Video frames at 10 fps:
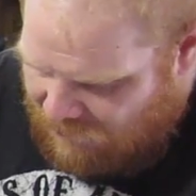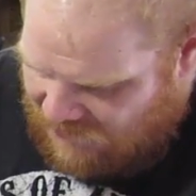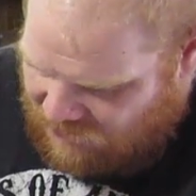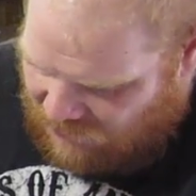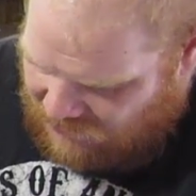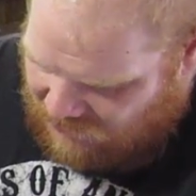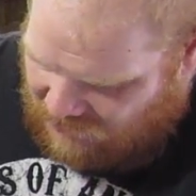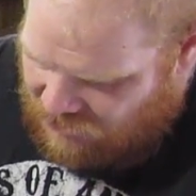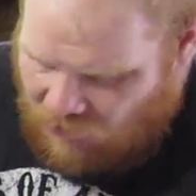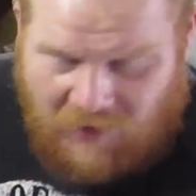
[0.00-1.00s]
but stretches in the
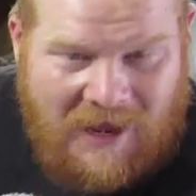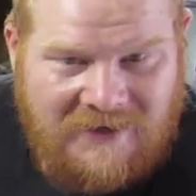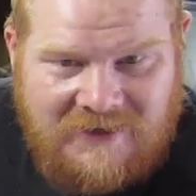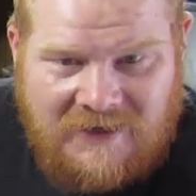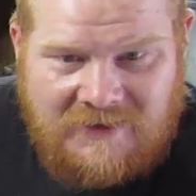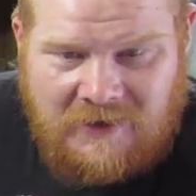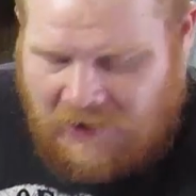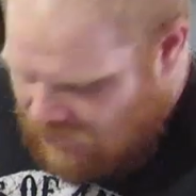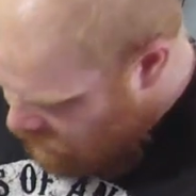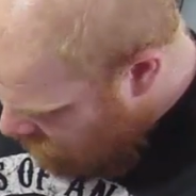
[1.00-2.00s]
short axis,
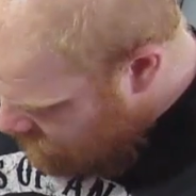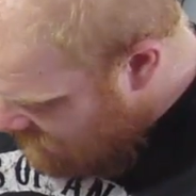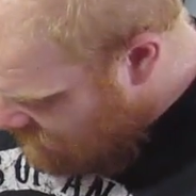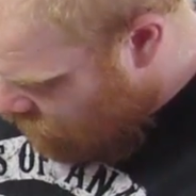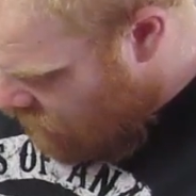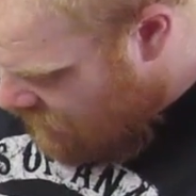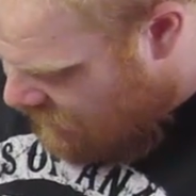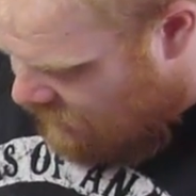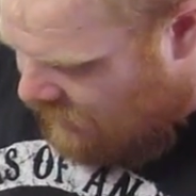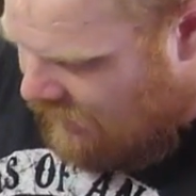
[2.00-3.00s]
which makes it really
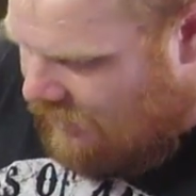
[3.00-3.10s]
good